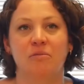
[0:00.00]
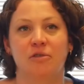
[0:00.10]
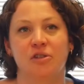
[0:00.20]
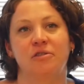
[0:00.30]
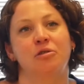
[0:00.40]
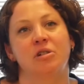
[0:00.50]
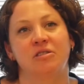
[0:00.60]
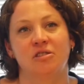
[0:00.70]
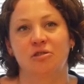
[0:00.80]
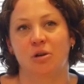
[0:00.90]
for the
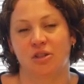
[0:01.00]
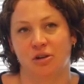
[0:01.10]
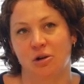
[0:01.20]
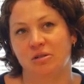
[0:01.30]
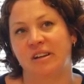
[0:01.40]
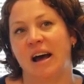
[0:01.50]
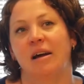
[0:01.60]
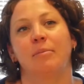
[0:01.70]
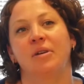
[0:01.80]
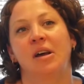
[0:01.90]
student to do on their own
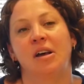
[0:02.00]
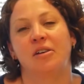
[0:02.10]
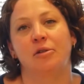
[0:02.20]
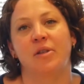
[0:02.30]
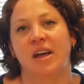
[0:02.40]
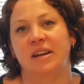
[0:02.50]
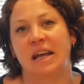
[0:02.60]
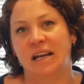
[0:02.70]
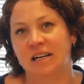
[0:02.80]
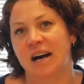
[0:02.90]
time so that
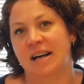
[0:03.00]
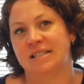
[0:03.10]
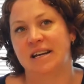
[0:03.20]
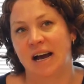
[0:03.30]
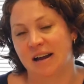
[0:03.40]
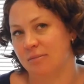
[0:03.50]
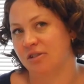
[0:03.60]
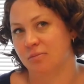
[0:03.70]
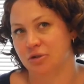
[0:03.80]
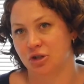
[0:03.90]
in-class time
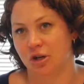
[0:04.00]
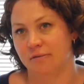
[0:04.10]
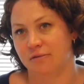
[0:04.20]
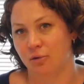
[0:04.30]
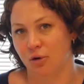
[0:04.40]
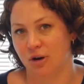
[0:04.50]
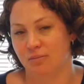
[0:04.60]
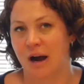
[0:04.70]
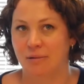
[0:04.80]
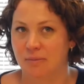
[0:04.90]
is preserved for
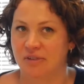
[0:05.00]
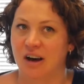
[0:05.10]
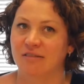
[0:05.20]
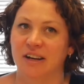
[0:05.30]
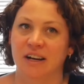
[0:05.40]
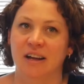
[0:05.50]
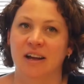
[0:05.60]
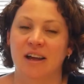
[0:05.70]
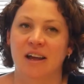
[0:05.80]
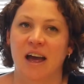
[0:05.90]
problem solving
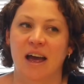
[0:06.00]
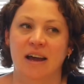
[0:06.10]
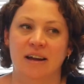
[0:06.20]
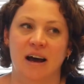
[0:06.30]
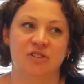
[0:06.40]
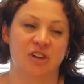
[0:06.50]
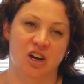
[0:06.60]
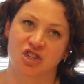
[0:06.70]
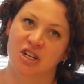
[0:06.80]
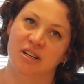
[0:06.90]
and
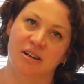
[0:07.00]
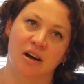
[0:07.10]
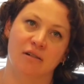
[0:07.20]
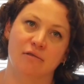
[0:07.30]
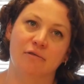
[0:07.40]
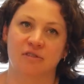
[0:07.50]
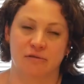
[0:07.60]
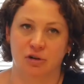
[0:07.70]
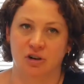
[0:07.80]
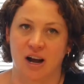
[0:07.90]
discussion of
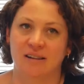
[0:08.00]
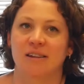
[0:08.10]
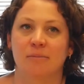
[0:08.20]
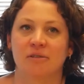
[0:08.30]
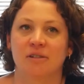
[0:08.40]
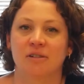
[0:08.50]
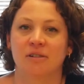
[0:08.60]
difficult concepts.